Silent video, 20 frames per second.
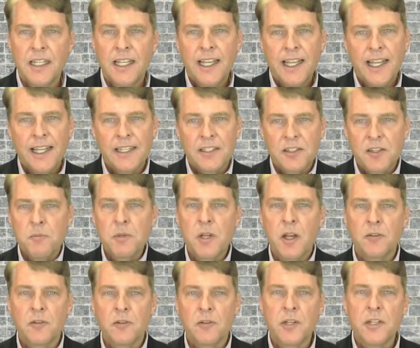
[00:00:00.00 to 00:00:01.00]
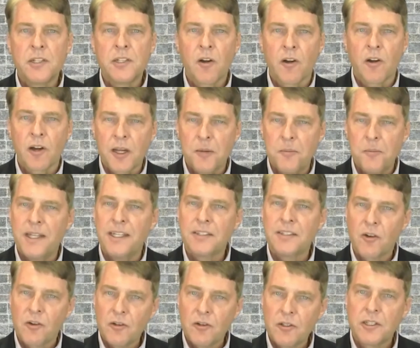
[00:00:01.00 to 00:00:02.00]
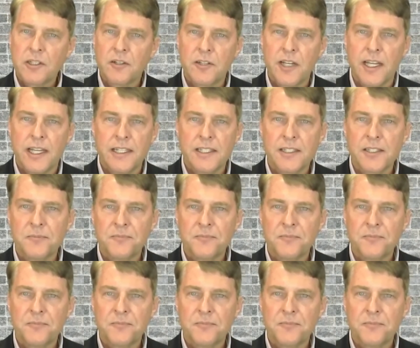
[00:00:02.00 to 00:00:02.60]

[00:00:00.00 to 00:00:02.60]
And some countries are committing to earlier dates.